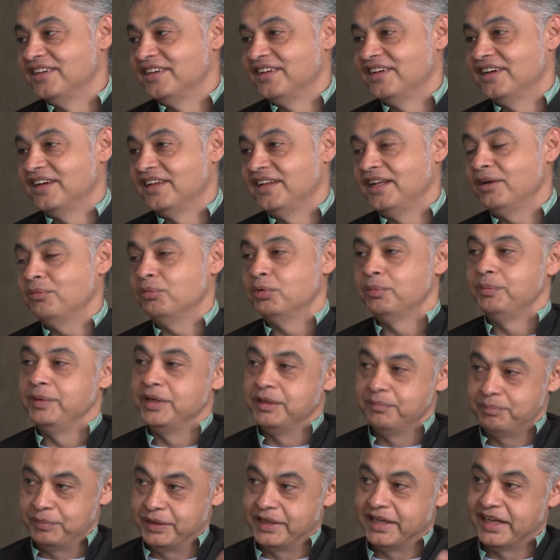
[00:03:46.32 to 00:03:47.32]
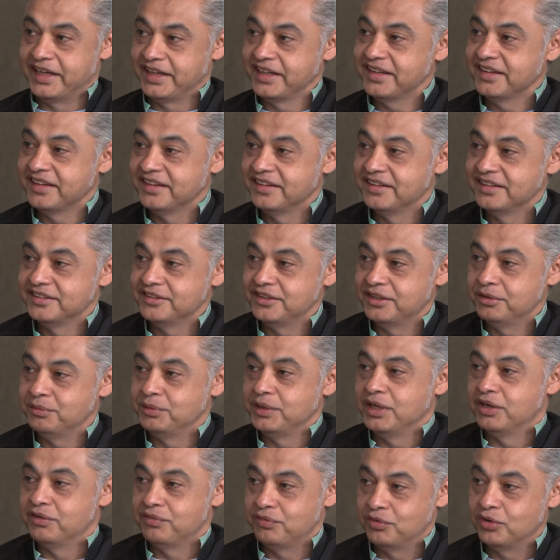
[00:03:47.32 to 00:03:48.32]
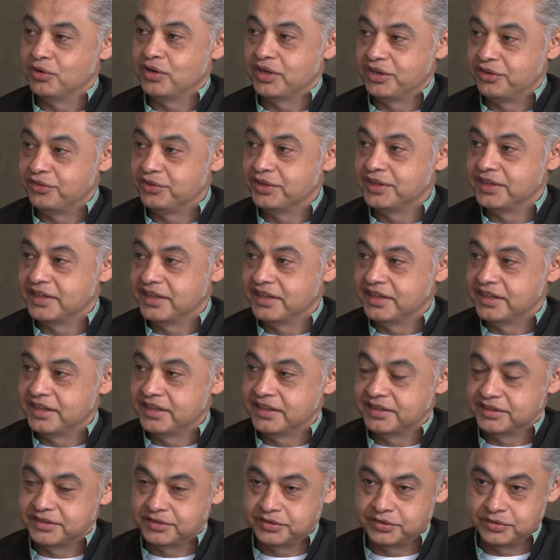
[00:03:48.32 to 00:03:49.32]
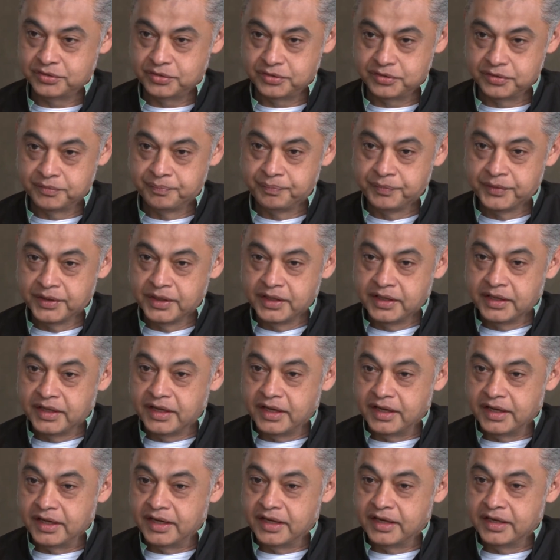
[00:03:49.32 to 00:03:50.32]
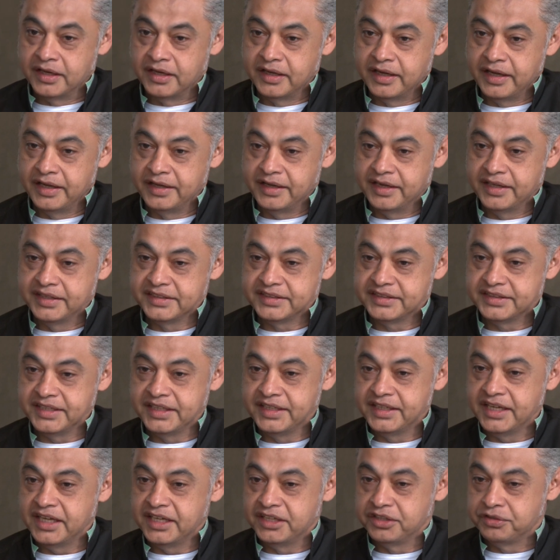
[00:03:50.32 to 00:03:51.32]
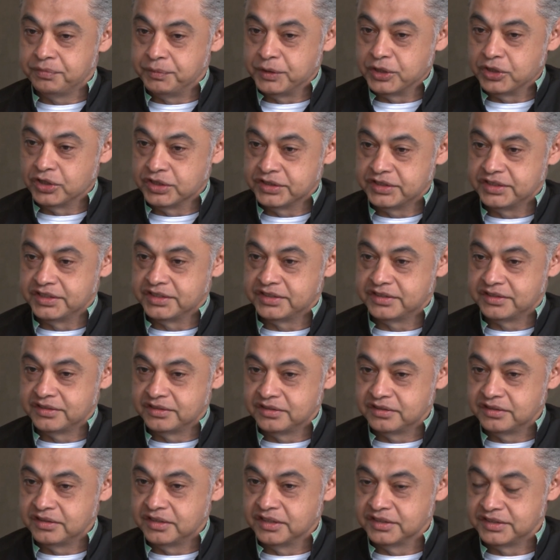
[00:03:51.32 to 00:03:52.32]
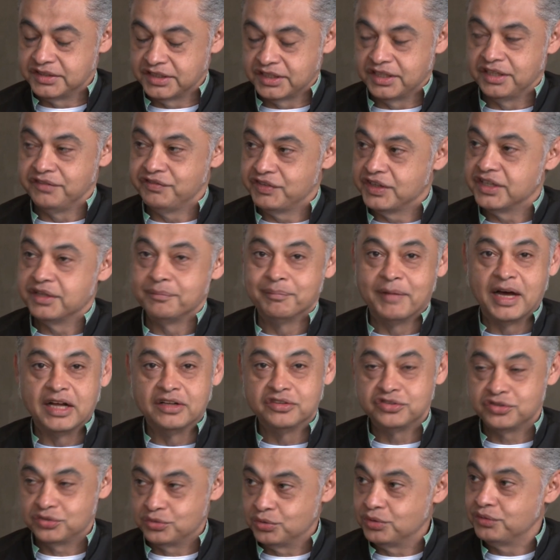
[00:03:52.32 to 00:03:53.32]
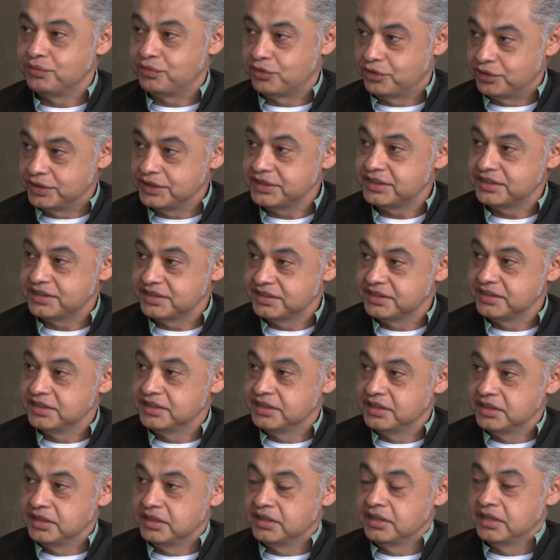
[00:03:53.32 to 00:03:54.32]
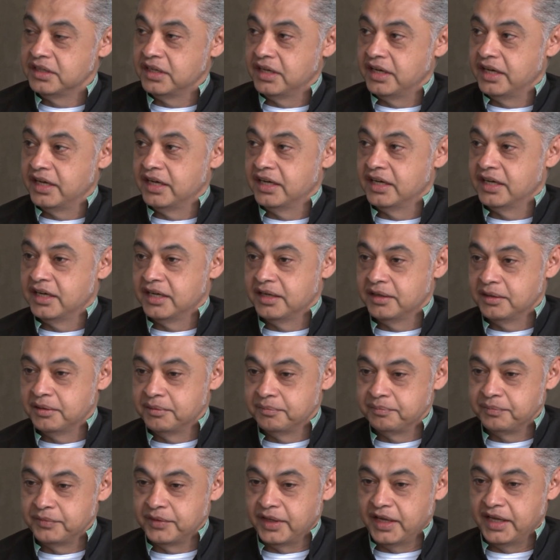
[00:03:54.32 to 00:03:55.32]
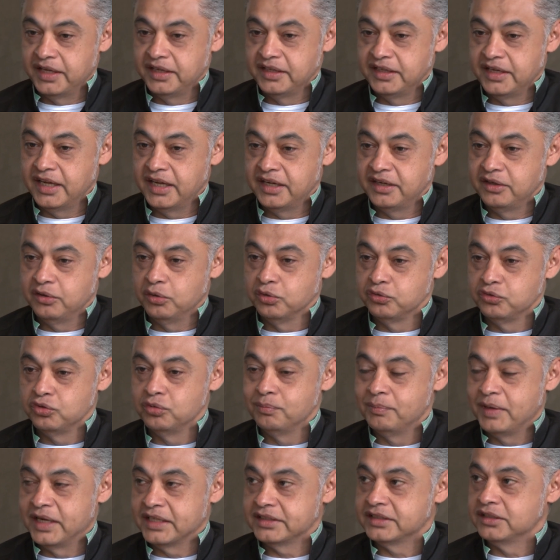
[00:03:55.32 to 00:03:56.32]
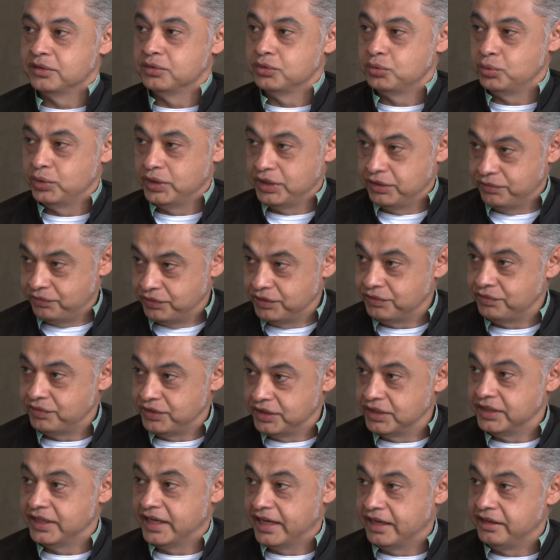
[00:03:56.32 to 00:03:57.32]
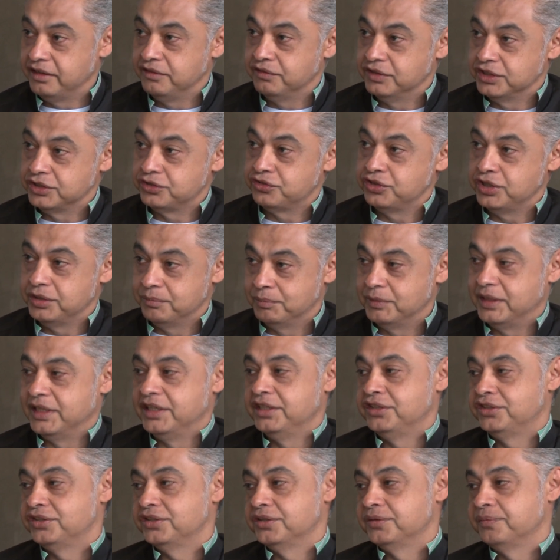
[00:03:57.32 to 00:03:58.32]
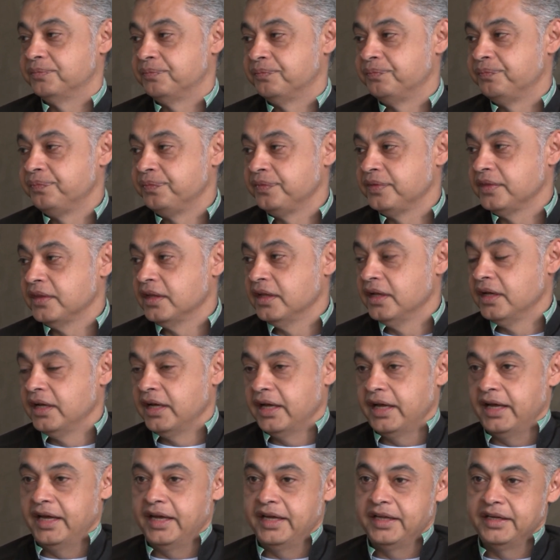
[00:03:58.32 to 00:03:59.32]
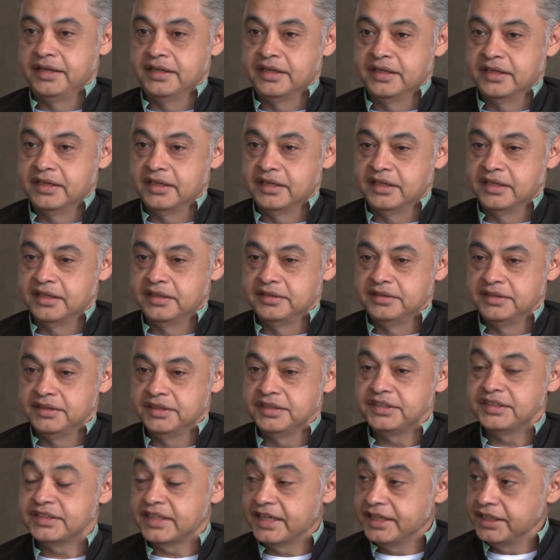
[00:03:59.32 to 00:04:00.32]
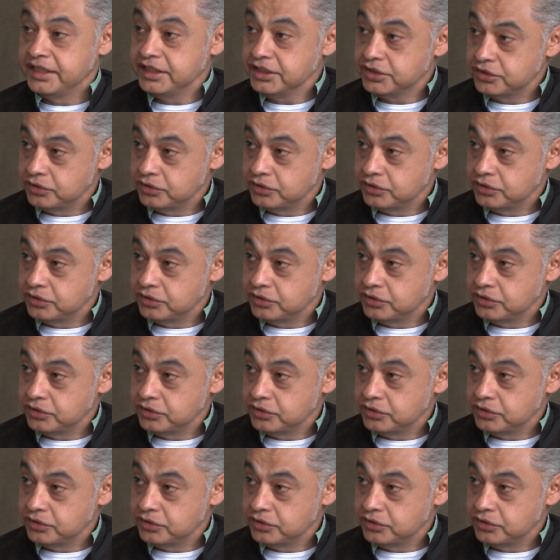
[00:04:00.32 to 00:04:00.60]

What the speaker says: Yeah, and that will be in Penang. So we are 400 store. And I say that is because it's a significant milestone for us. And that also marks our 25th year anniversary in Malaysia. And this signing